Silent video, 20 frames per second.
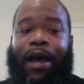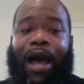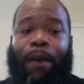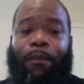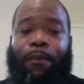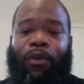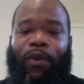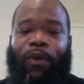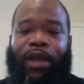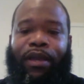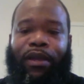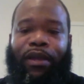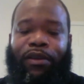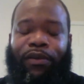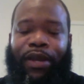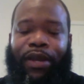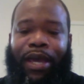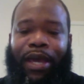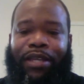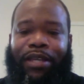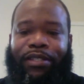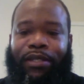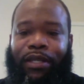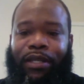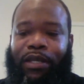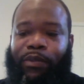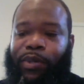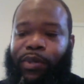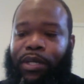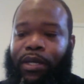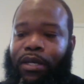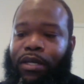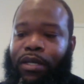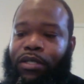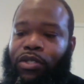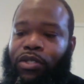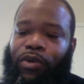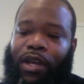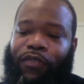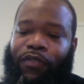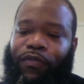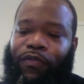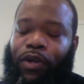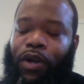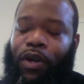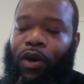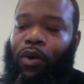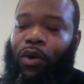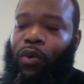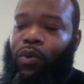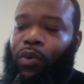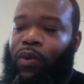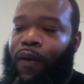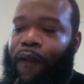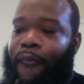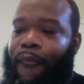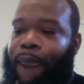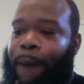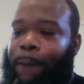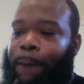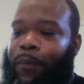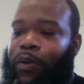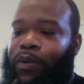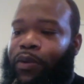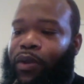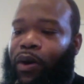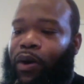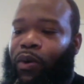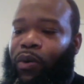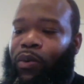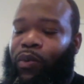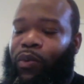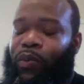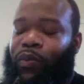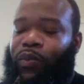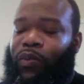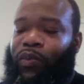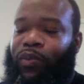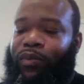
operate internationally because you never know, you know,